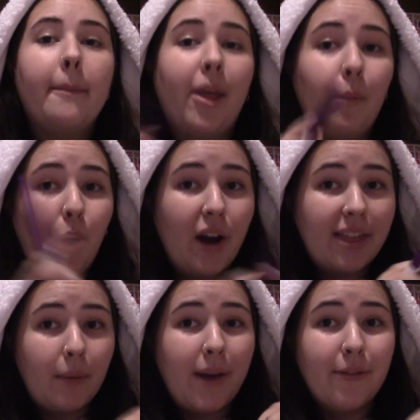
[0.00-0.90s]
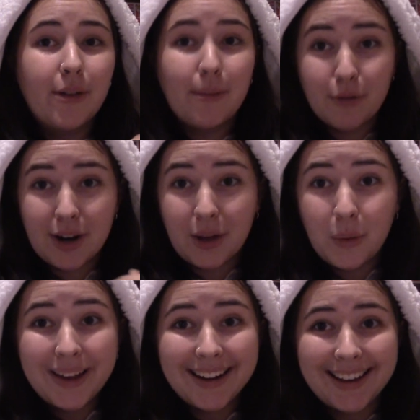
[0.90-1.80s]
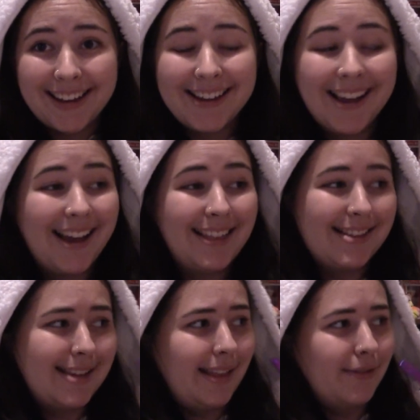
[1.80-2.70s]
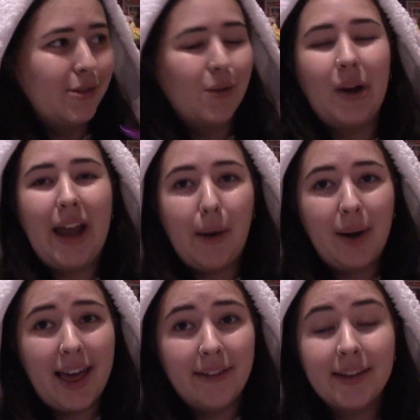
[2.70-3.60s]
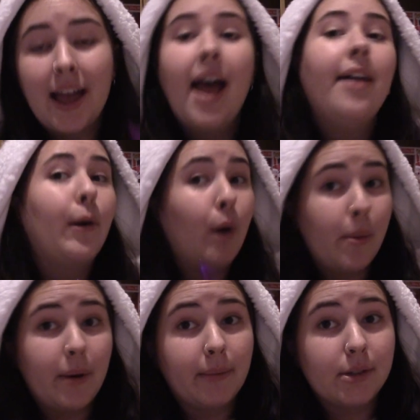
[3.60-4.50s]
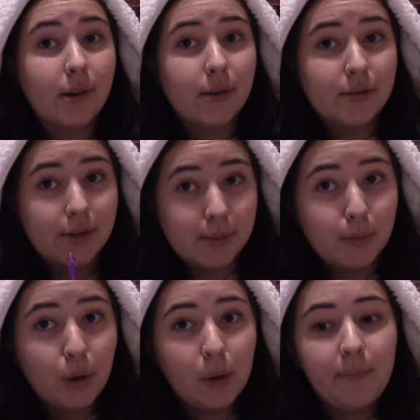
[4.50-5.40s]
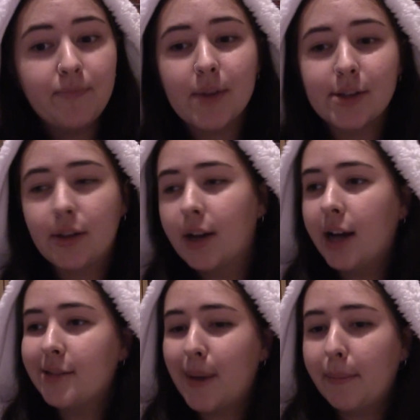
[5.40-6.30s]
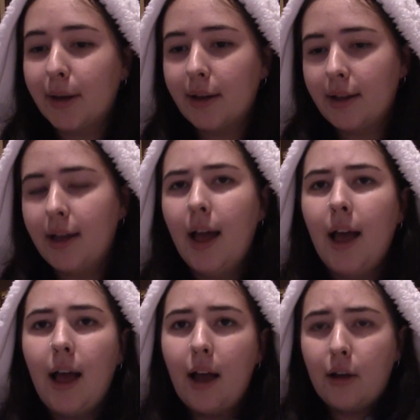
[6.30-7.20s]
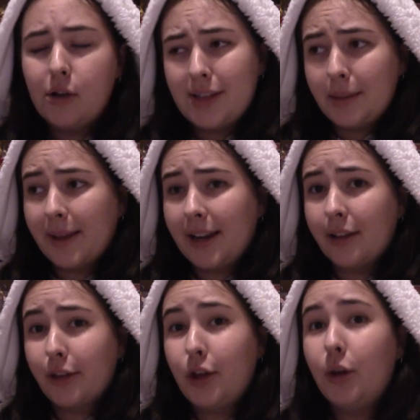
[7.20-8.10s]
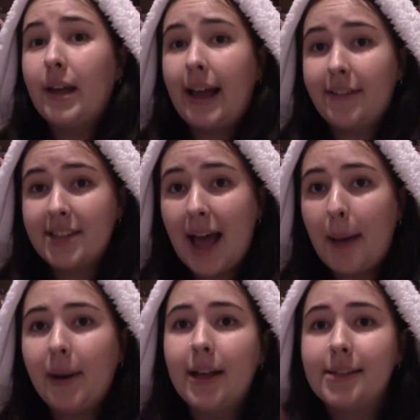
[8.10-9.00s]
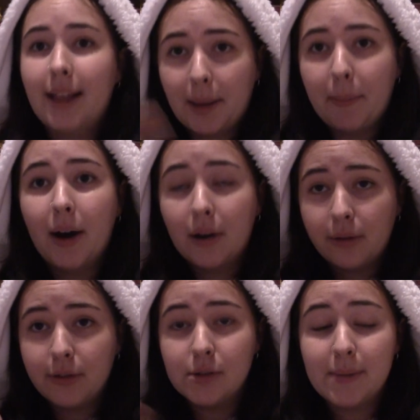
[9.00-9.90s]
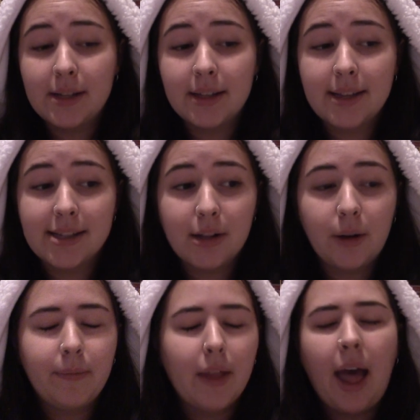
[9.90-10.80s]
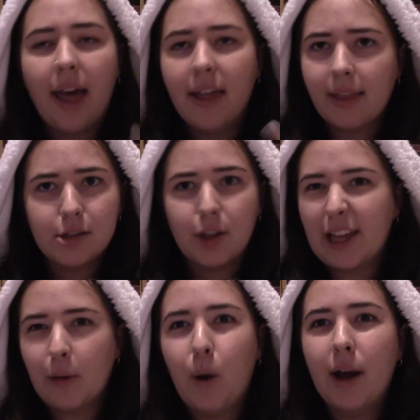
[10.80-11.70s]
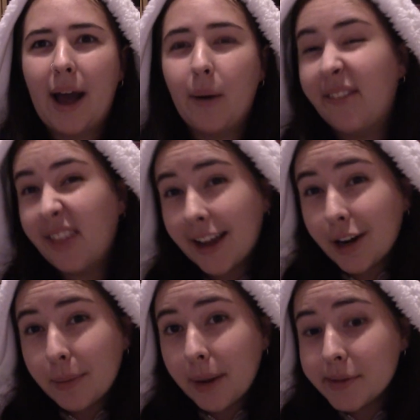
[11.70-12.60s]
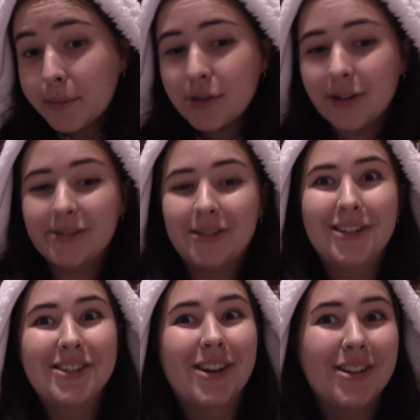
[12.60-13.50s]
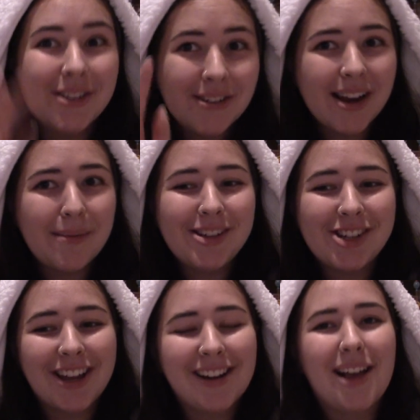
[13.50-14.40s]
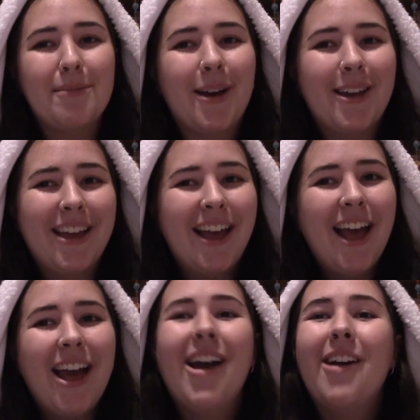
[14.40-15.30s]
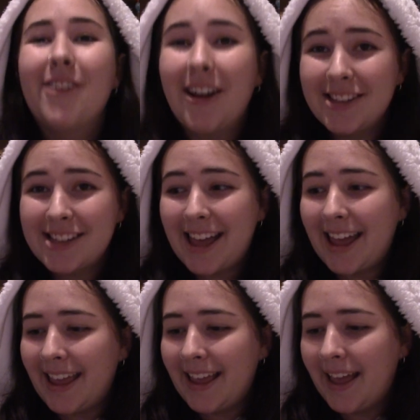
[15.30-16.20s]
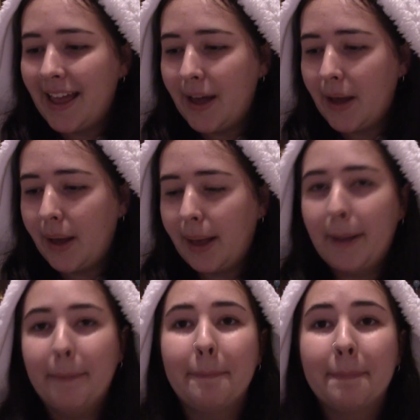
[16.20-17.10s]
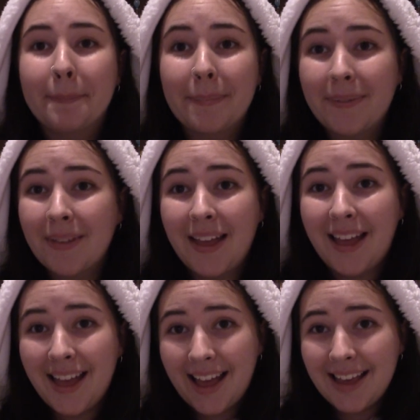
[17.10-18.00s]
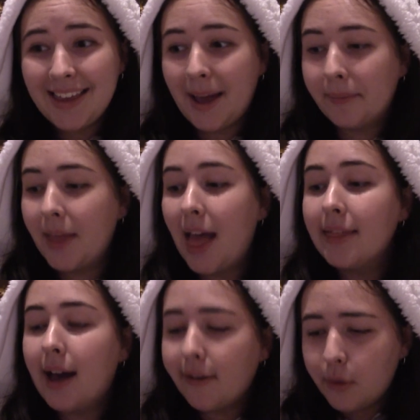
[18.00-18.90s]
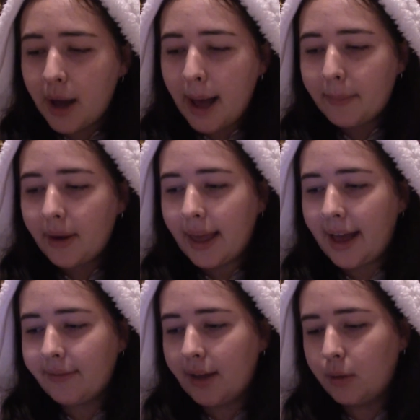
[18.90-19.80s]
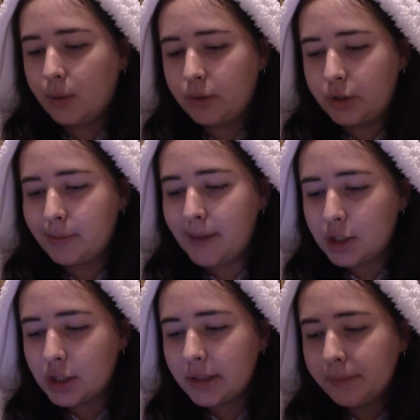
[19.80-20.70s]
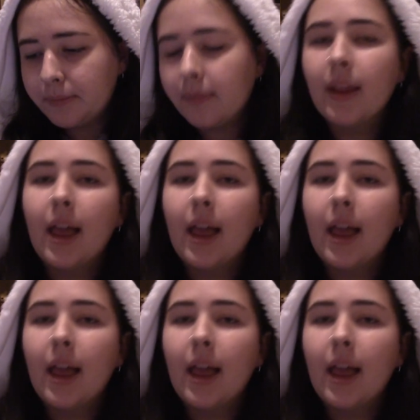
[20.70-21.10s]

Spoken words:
but then work their way through them really quickly, and then say they've still got an hour left, they'll open up the slots for some more. And so the cast member who's at the beginning of the queue, they have a tablet, and so they can mark off who's been and done their slot, so they can work out if they can open up some more slots or not. So I do recommend checking Line Bertie throughout the day. Yeah, the other app I have that I will just mention,